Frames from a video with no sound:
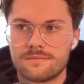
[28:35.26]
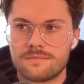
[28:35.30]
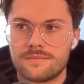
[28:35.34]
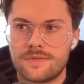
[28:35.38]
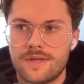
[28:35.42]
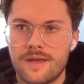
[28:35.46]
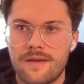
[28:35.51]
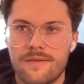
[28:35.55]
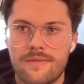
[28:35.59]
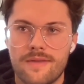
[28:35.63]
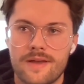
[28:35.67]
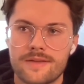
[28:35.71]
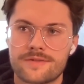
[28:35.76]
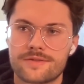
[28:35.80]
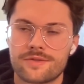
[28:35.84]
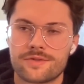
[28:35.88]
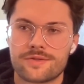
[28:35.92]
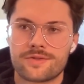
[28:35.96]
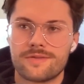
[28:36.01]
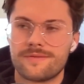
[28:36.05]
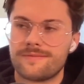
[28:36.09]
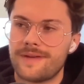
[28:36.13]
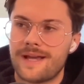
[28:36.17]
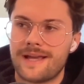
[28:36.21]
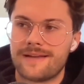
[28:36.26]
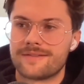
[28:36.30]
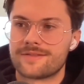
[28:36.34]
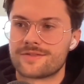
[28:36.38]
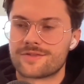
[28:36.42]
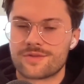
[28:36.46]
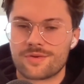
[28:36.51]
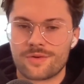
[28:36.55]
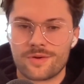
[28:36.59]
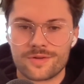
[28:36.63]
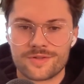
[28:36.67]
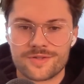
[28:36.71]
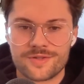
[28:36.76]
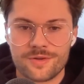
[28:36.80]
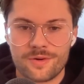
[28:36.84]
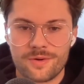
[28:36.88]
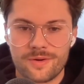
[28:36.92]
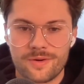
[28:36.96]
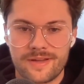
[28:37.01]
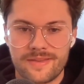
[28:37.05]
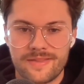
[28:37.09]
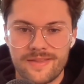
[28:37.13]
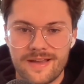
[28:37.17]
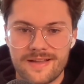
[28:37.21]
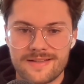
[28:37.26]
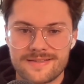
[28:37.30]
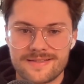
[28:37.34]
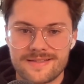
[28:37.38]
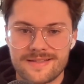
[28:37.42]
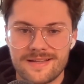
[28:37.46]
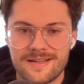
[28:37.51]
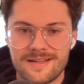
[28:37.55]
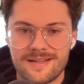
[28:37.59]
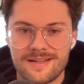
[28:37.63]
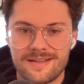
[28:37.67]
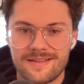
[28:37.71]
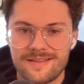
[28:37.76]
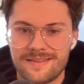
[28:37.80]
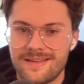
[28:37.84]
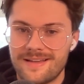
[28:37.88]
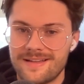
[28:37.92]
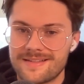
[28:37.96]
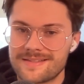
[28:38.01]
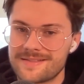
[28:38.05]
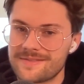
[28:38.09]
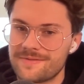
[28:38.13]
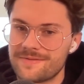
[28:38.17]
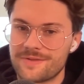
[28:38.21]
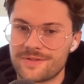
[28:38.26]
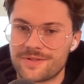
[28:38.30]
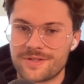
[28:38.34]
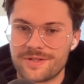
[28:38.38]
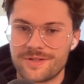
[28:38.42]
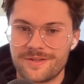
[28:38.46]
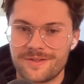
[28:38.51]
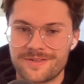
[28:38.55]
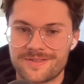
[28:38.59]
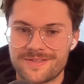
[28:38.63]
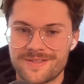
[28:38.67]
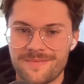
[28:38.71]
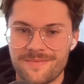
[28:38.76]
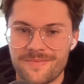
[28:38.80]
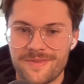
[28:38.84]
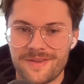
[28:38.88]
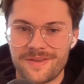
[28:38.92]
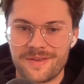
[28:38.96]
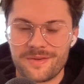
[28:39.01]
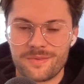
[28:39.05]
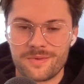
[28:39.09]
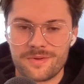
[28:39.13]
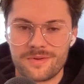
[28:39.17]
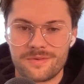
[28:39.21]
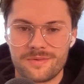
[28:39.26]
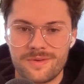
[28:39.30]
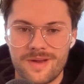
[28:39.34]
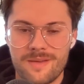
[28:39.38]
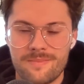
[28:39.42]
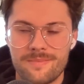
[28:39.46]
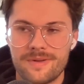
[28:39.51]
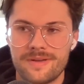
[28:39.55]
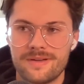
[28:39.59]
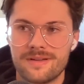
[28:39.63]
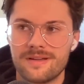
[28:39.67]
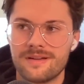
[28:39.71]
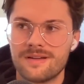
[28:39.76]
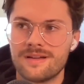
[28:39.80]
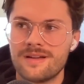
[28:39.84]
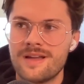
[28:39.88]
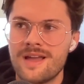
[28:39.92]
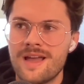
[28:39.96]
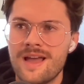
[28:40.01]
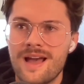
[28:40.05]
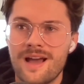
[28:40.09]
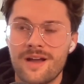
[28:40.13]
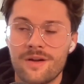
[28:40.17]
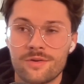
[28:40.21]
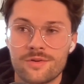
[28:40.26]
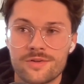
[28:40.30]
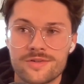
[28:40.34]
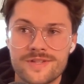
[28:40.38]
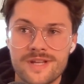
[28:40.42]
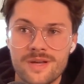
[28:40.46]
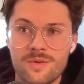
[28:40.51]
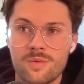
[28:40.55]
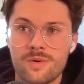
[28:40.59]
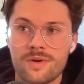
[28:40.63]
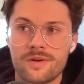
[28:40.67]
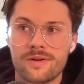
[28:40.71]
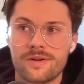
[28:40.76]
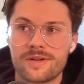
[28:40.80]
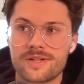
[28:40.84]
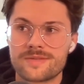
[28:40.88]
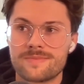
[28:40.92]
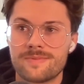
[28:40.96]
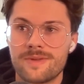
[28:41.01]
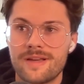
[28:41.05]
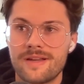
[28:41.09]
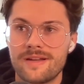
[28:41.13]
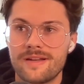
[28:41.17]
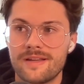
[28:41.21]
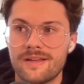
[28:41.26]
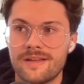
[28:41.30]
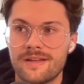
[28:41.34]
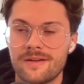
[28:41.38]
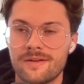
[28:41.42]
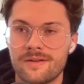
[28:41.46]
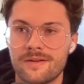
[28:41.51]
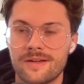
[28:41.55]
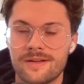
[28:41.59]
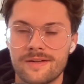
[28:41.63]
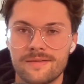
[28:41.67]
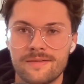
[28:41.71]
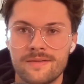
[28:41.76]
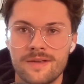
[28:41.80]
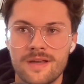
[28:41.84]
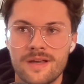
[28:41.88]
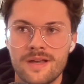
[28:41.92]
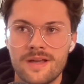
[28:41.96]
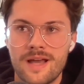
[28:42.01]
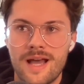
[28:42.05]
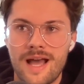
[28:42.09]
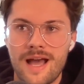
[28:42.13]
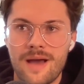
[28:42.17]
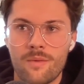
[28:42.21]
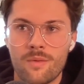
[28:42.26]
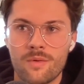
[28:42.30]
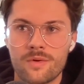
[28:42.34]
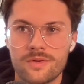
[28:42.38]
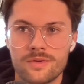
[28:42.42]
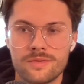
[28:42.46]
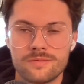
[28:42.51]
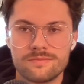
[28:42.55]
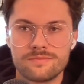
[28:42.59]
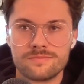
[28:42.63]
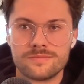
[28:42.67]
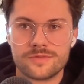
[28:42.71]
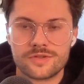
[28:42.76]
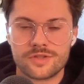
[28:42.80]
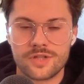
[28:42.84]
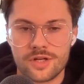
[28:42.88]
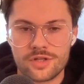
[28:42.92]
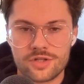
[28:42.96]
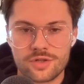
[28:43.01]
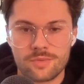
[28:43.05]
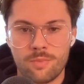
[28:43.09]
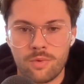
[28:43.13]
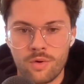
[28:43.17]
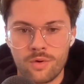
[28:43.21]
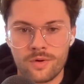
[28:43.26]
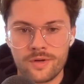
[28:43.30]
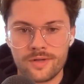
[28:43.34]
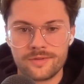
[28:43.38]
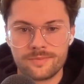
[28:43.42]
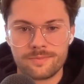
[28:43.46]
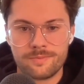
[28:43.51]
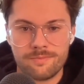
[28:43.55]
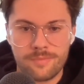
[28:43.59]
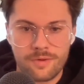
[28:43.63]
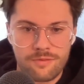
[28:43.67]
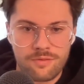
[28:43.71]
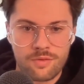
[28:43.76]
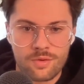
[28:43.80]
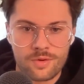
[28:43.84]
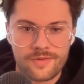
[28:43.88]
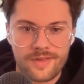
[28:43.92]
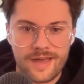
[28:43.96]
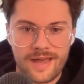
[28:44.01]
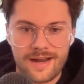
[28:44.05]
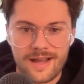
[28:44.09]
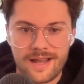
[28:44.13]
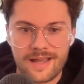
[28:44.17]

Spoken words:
Yeah, that's a strong story. That's for sure something you want to rep, and I understand what you're explaining here, and I want to touch a point before that.